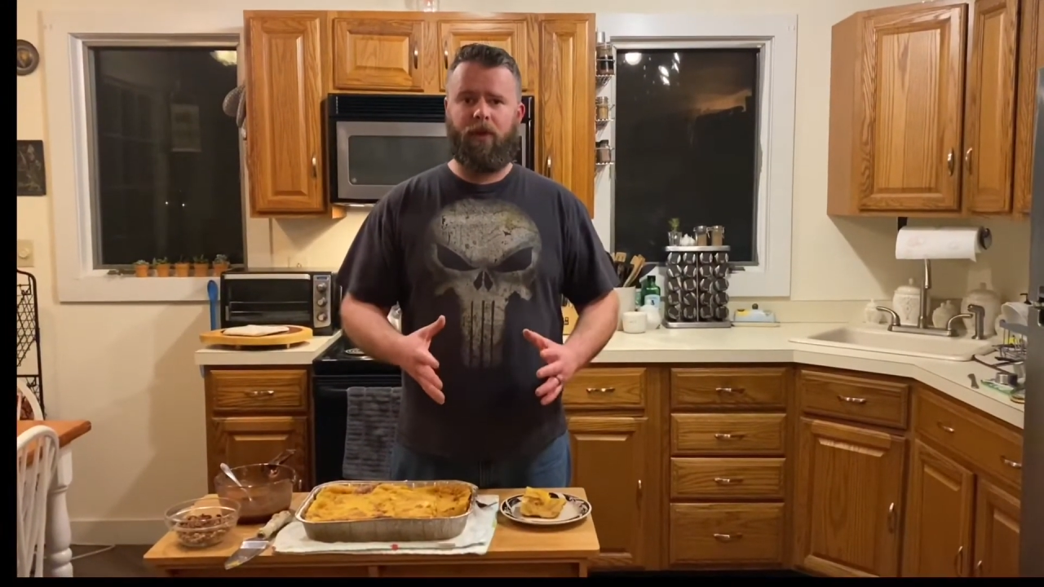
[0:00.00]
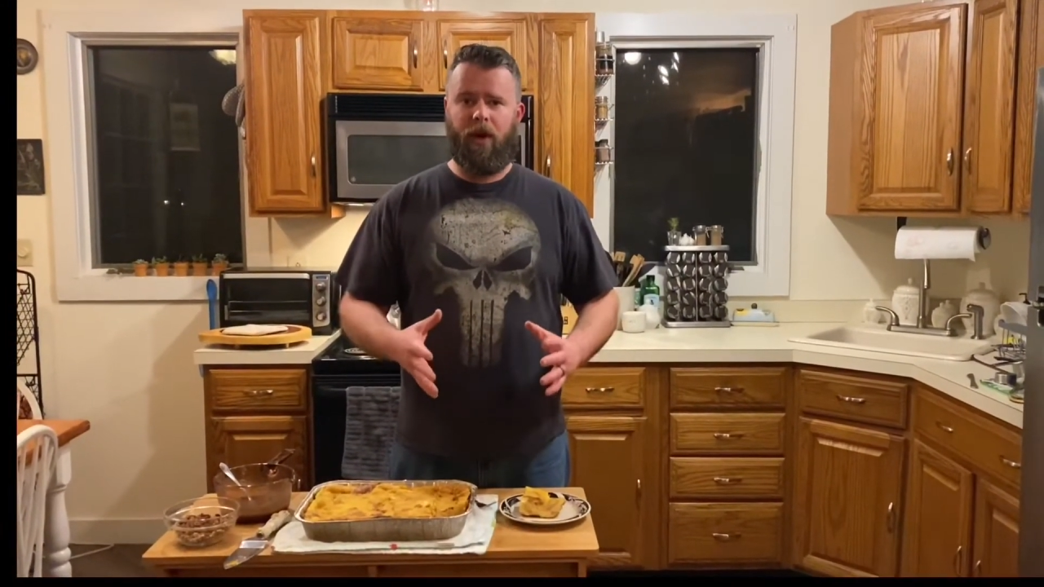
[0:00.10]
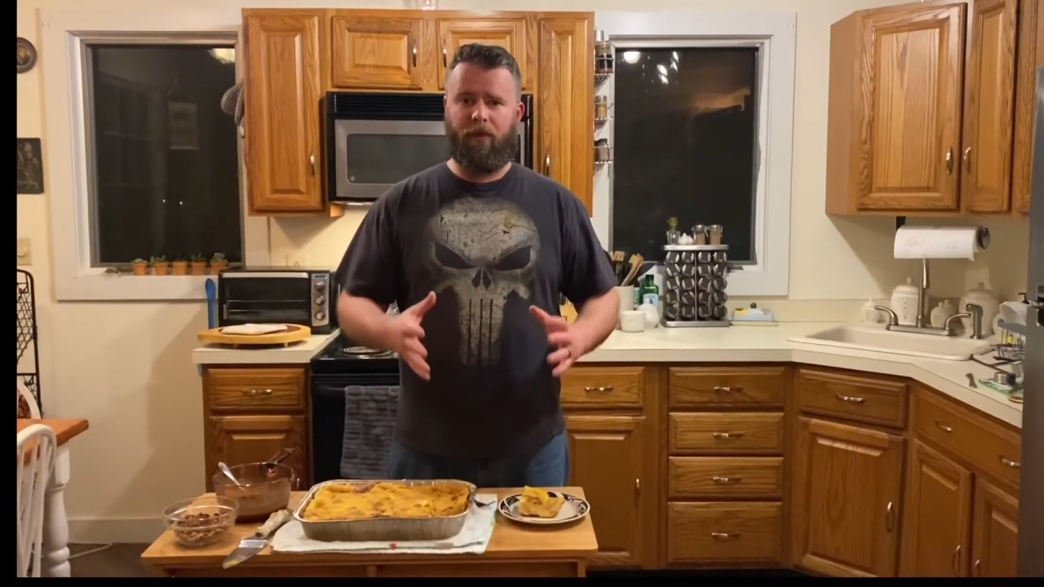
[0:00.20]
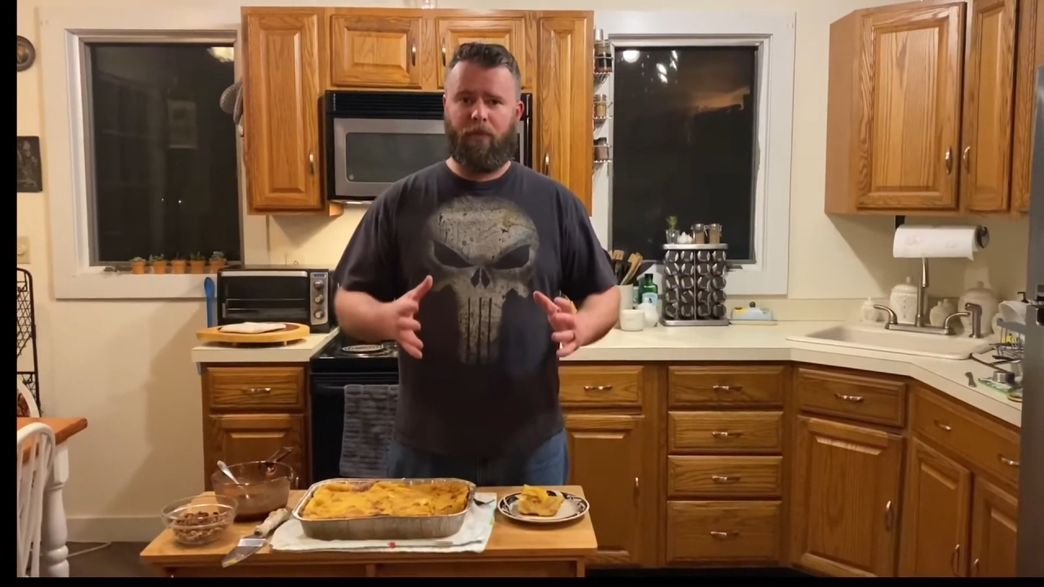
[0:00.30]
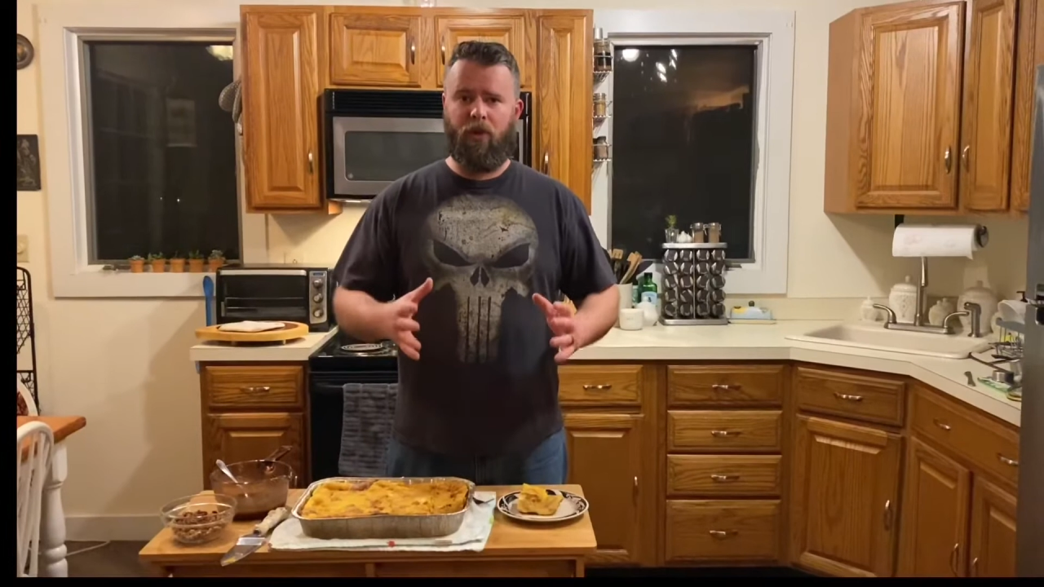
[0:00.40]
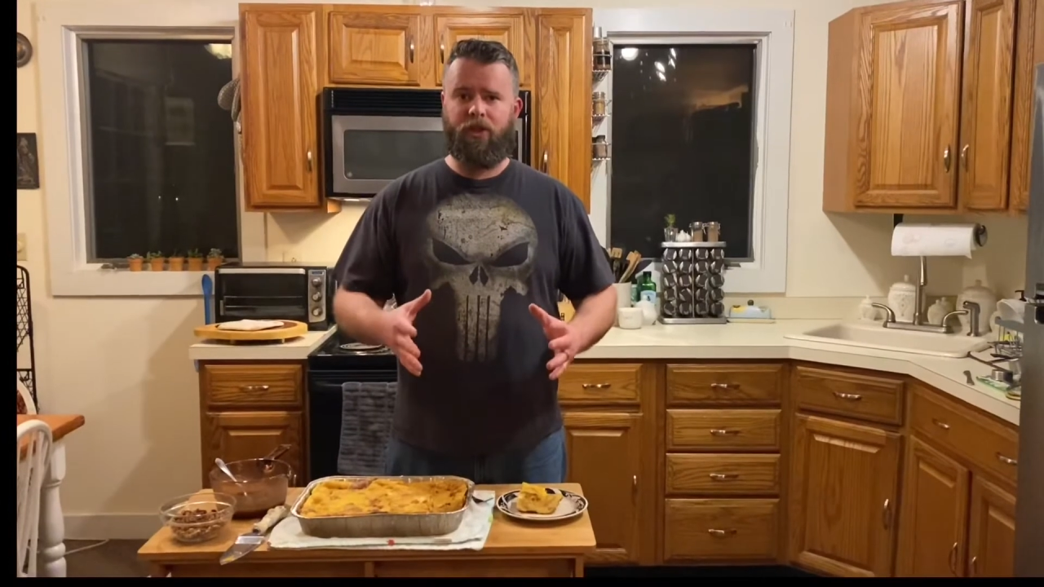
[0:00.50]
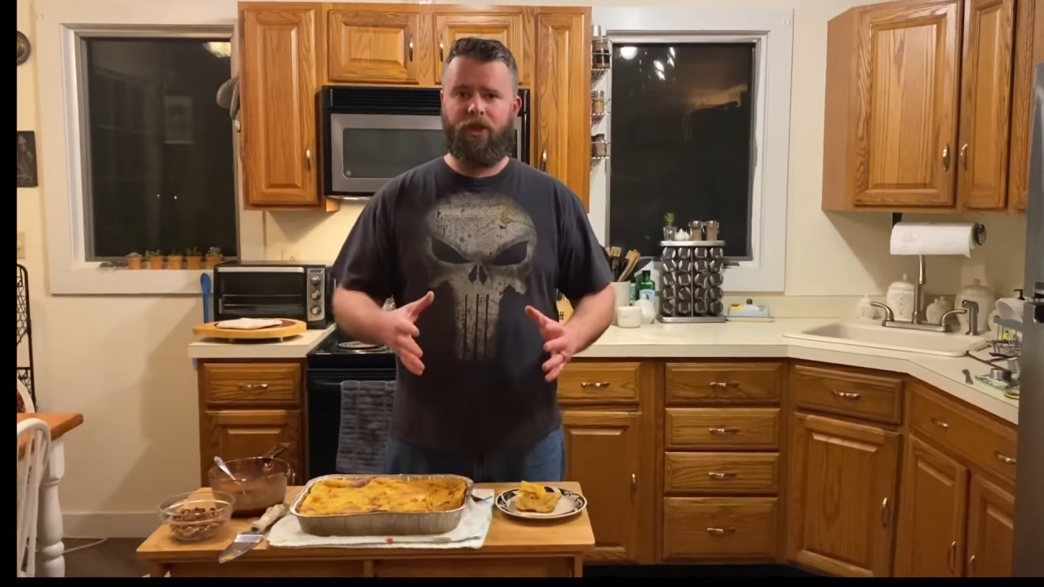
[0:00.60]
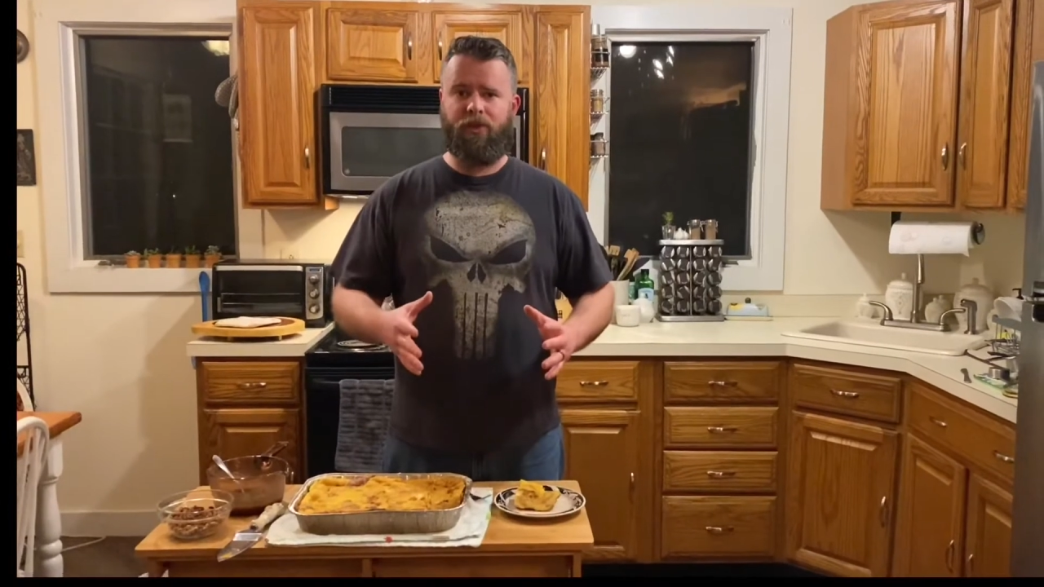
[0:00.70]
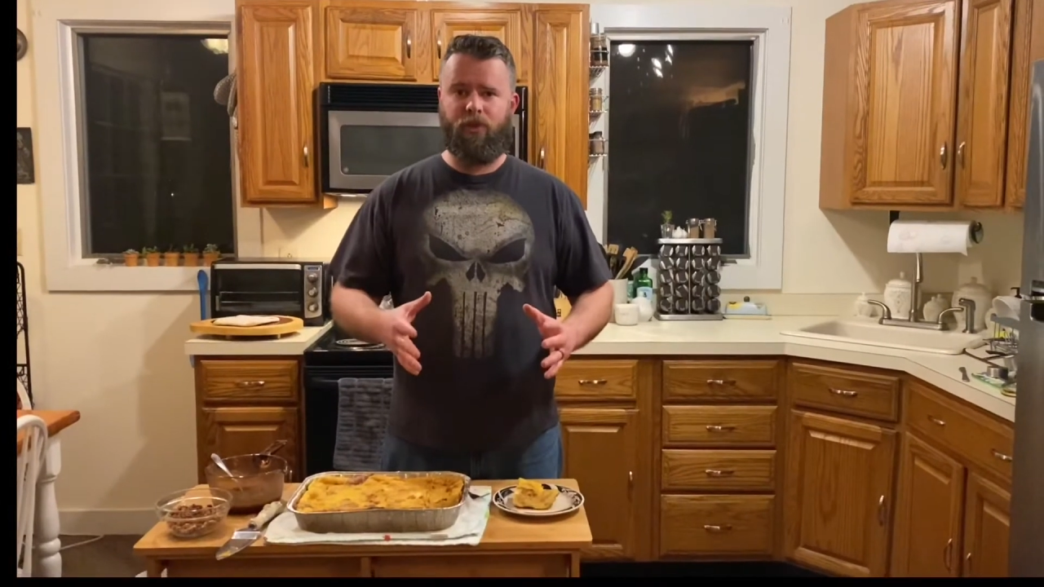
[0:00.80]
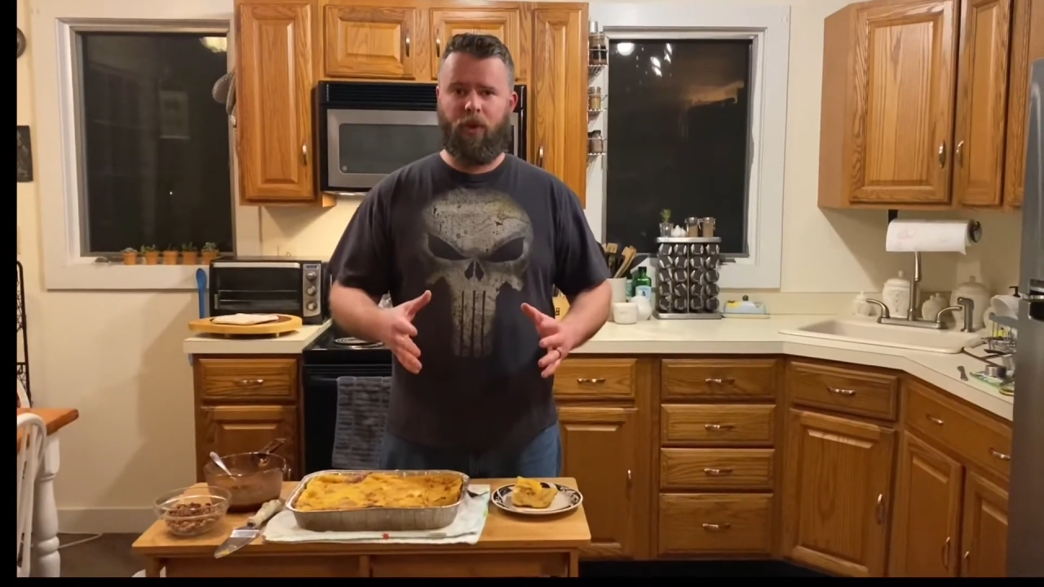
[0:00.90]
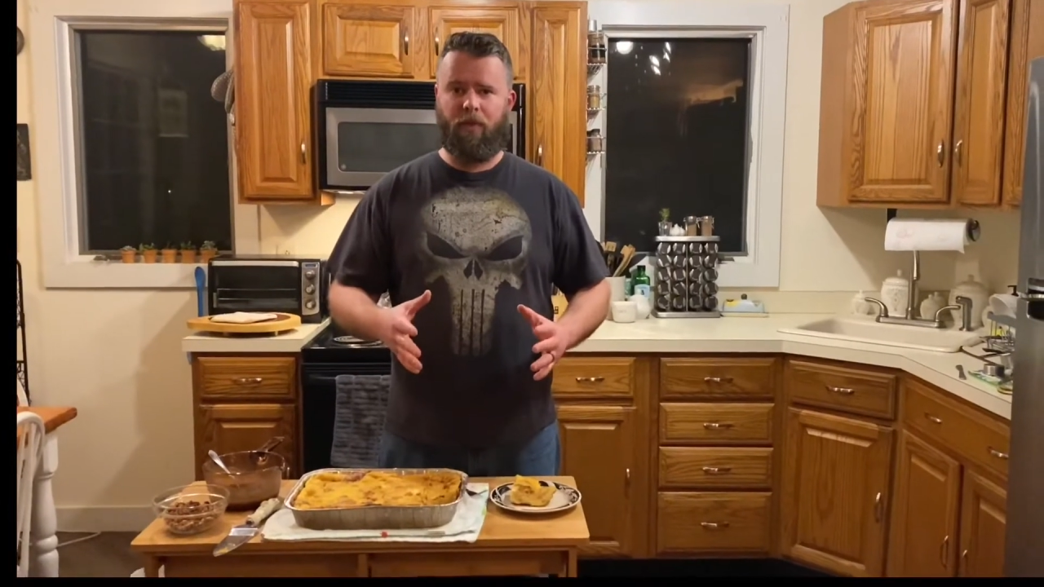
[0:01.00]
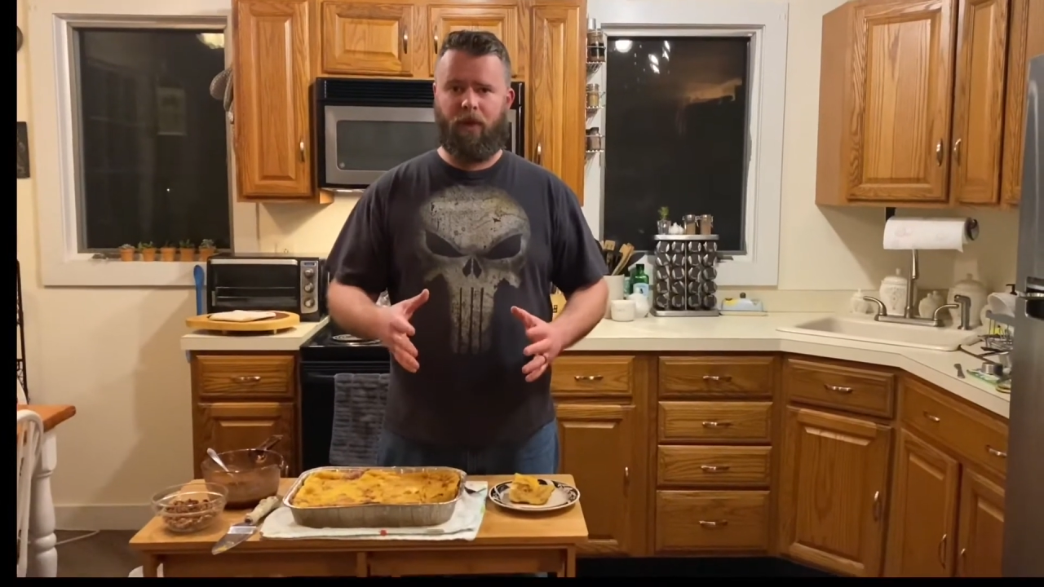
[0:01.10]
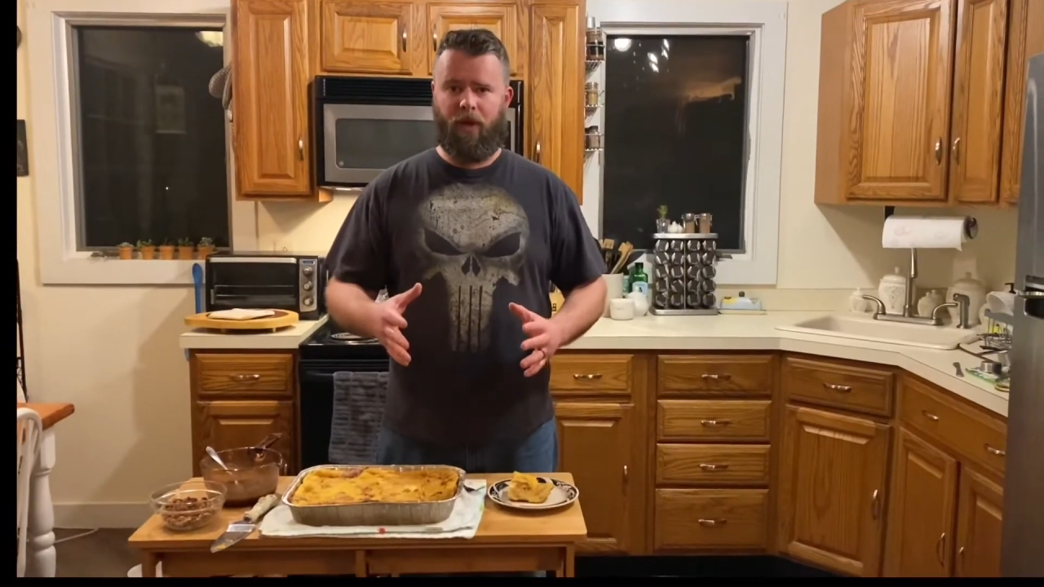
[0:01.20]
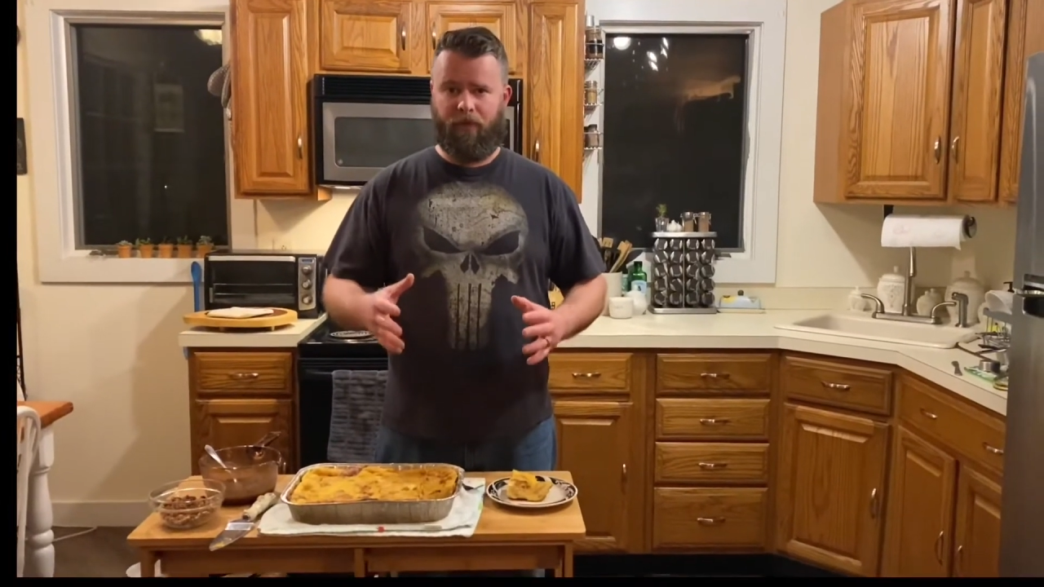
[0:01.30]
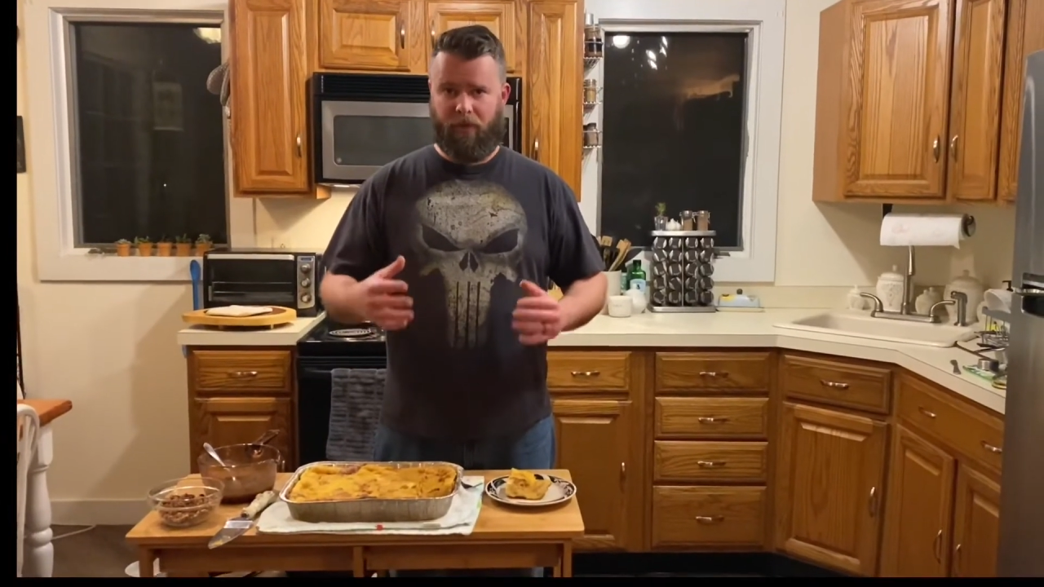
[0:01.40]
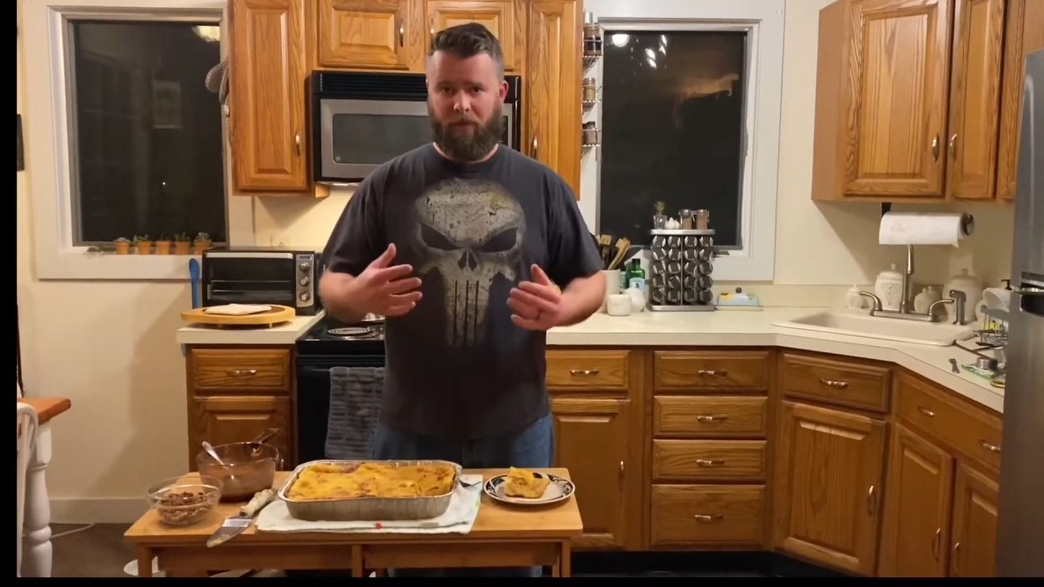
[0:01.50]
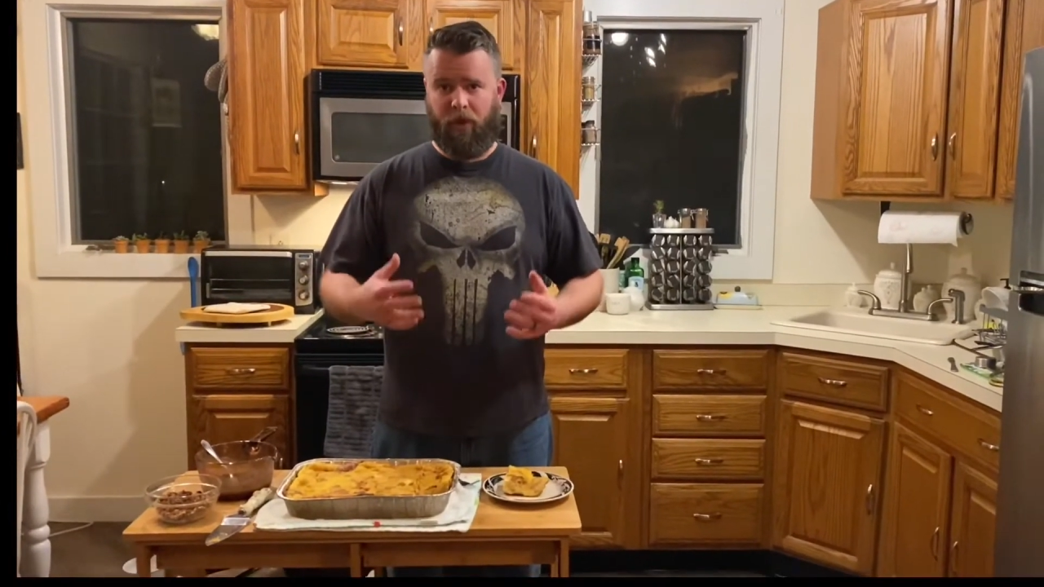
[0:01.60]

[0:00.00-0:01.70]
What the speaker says: of Portuguese sweetbread from